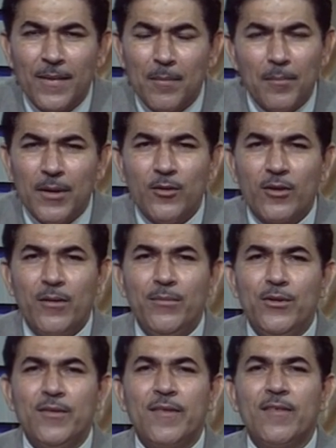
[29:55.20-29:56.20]
But your
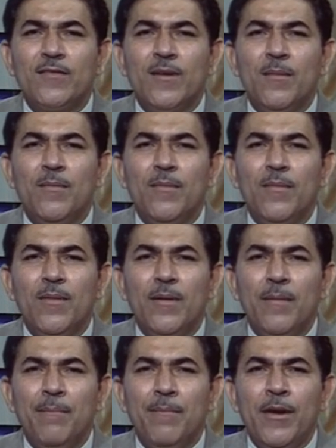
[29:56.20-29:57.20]
computer system
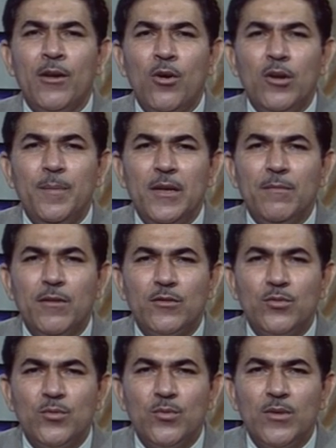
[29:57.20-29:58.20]
may not be able
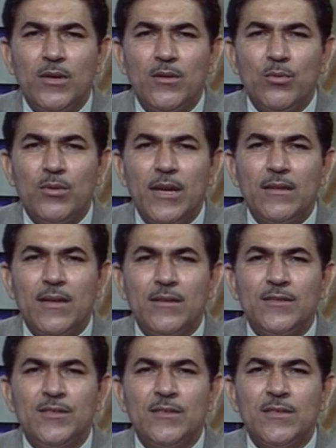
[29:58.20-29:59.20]
to take the
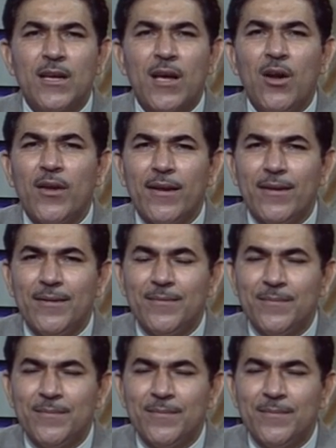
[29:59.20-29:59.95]
decisions accordingly.